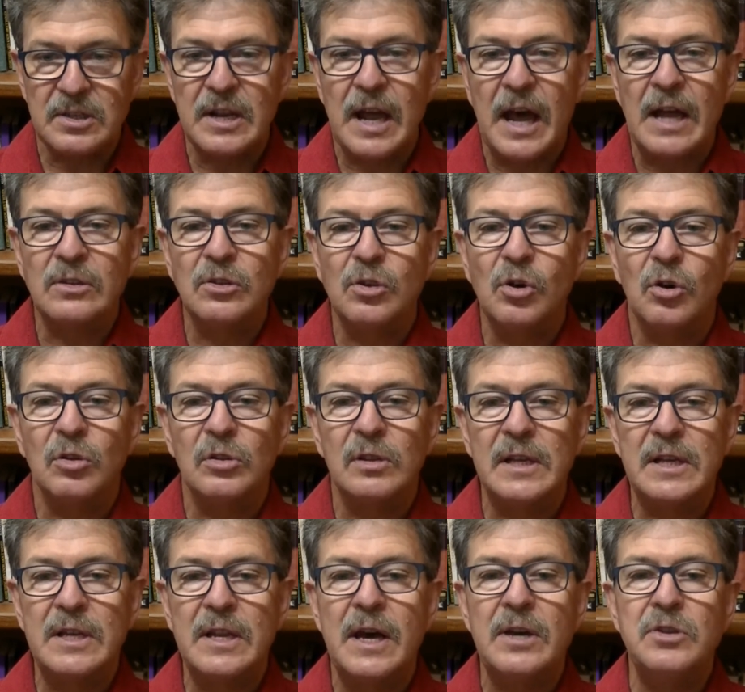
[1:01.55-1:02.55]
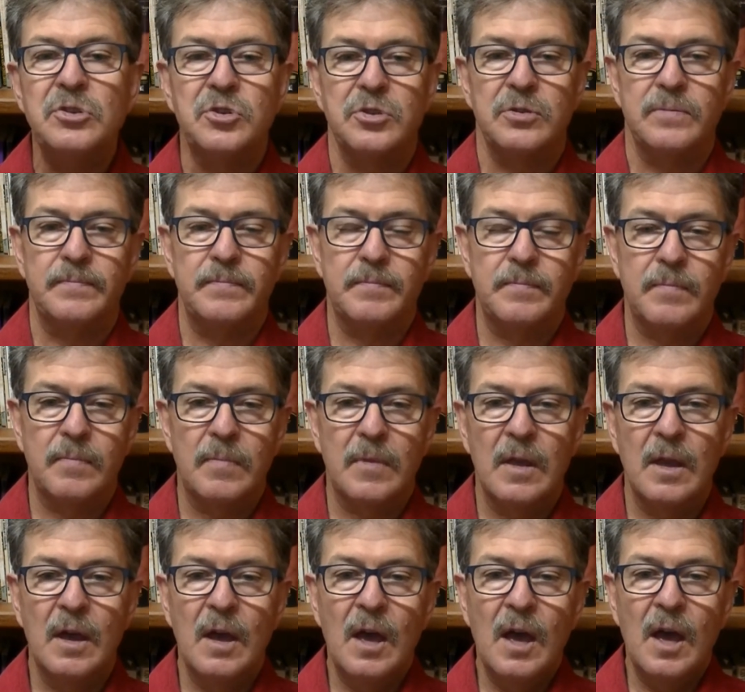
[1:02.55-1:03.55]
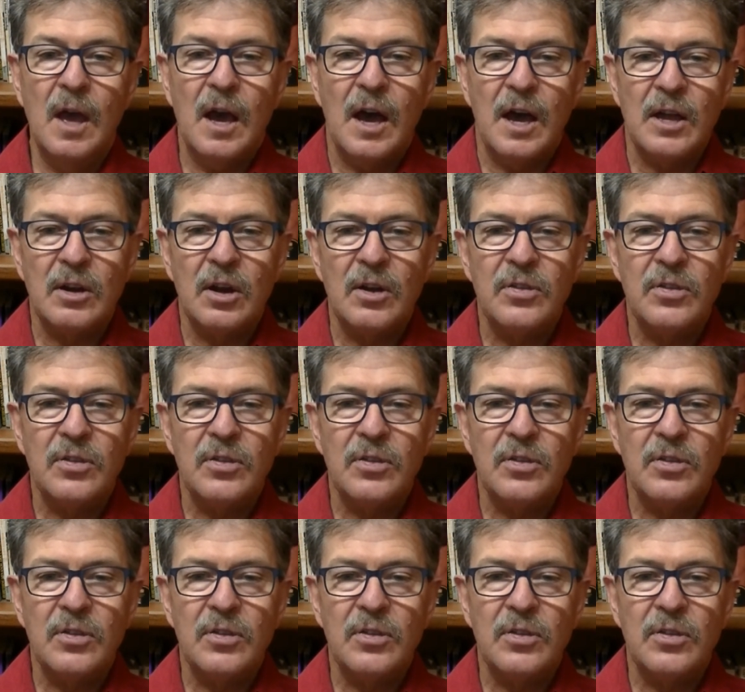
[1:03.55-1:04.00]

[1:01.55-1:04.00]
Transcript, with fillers: ungodly nation. And I